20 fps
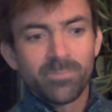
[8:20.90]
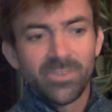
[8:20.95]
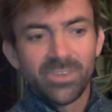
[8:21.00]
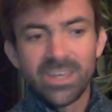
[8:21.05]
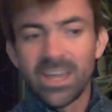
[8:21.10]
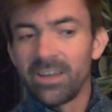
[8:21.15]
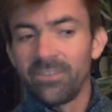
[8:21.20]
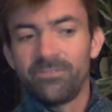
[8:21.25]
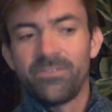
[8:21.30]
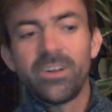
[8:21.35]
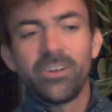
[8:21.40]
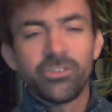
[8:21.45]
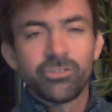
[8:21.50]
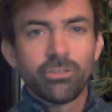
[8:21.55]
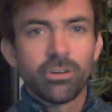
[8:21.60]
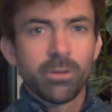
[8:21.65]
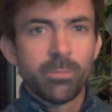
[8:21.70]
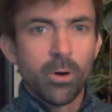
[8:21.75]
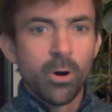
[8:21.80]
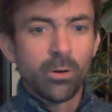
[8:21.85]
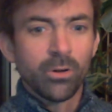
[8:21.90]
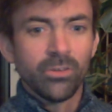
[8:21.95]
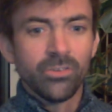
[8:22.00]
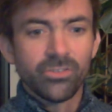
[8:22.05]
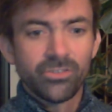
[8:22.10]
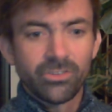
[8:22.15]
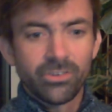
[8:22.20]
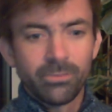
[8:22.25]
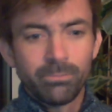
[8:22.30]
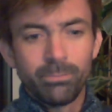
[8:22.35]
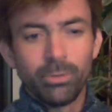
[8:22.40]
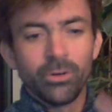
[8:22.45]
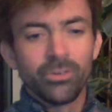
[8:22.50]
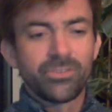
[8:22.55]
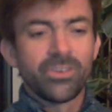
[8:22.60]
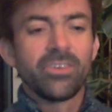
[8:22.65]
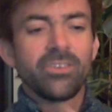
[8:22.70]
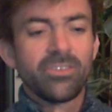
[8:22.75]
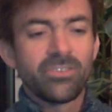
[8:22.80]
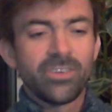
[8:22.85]
Yeah, very strong opponent,
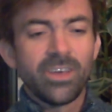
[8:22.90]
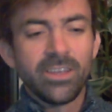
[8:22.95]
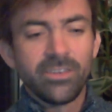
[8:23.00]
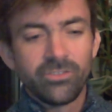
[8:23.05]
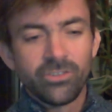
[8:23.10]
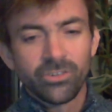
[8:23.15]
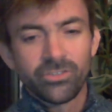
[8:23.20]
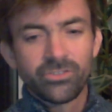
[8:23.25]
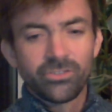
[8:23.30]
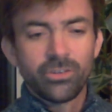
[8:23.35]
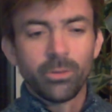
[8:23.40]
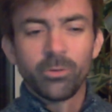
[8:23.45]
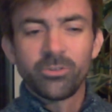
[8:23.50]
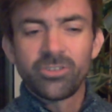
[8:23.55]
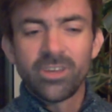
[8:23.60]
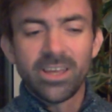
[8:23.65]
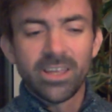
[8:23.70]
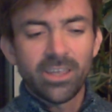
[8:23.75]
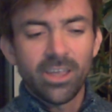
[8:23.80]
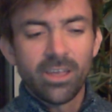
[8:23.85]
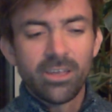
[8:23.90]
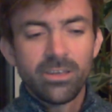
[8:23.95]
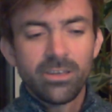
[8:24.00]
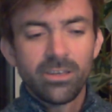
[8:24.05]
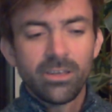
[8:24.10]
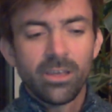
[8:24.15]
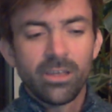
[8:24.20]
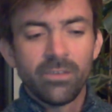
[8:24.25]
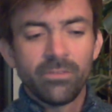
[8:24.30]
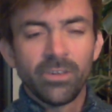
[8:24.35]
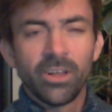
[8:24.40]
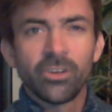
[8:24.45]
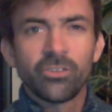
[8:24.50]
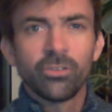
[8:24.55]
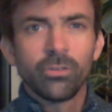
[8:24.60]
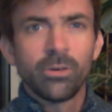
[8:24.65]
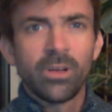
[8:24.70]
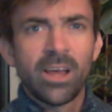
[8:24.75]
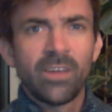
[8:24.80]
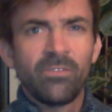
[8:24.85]
but as I say, just double check your
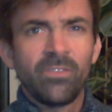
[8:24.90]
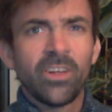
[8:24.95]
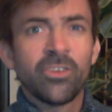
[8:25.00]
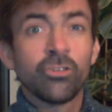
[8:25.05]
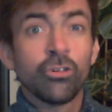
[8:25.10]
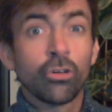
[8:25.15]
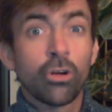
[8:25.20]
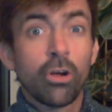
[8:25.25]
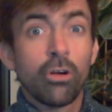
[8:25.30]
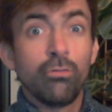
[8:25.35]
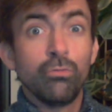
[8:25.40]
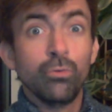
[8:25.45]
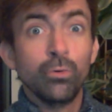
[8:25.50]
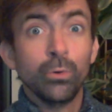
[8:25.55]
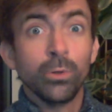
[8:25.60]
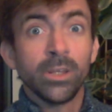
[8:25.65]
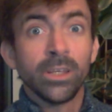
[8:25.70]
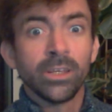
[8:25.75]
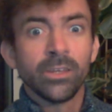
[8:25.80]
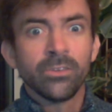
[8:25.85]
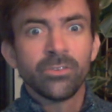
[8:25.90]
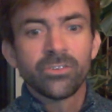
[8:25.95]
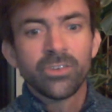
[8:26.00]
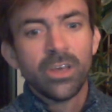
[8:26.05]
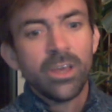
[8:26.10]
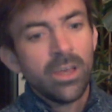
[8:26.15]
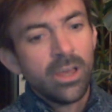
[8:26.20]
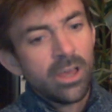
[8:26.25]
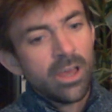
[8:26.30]
flesh hook rulings.